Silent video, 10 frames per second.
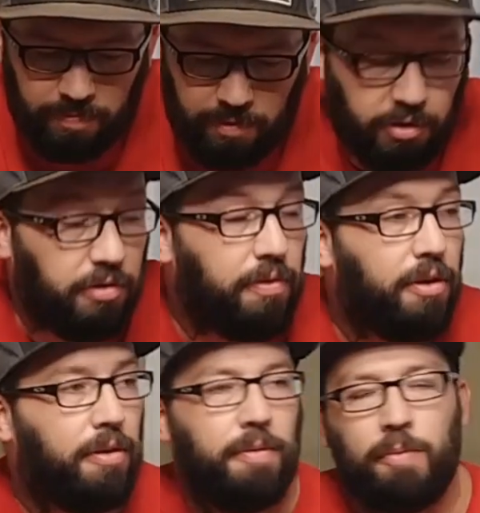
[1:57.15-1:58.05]
First of
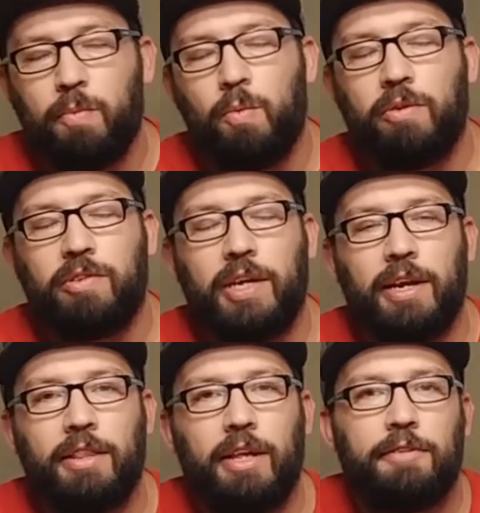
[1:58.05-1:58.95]
all, once
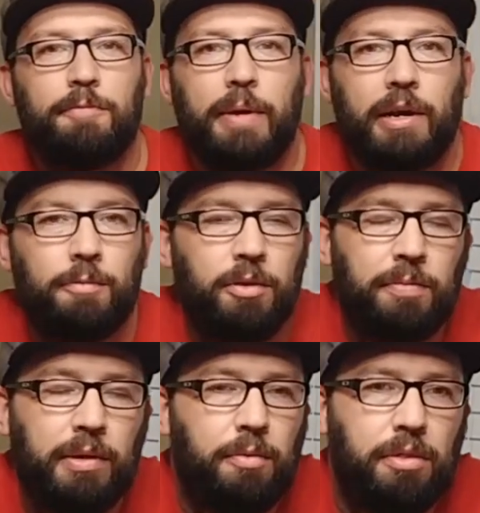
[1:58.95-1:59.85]
again, thanks for bearing with
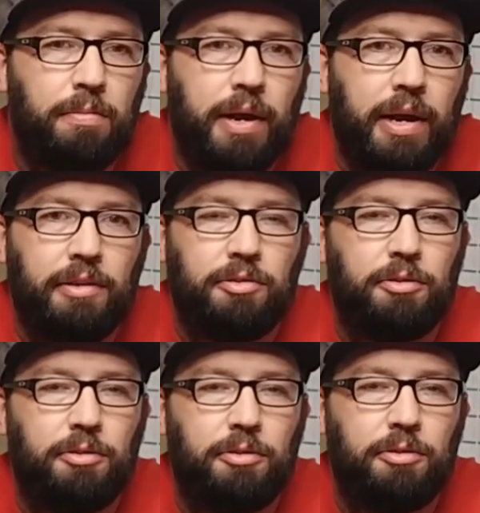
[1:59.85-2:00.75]
me with my
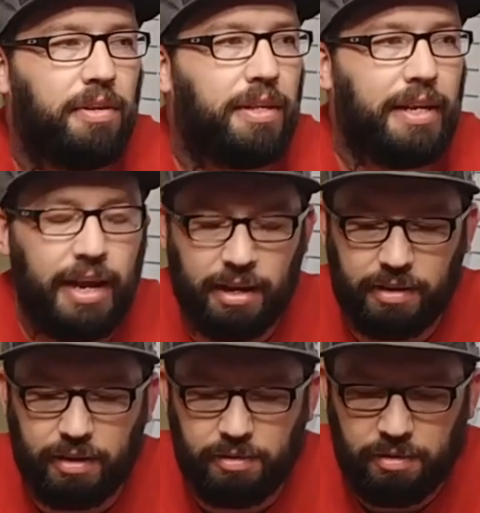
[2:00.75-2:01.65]
stupid, silly
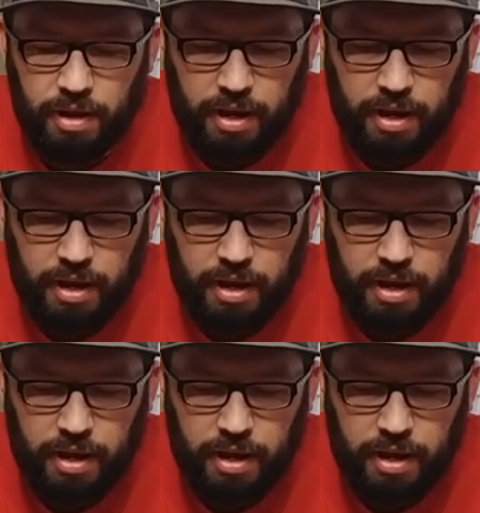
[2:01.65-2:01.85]
antics.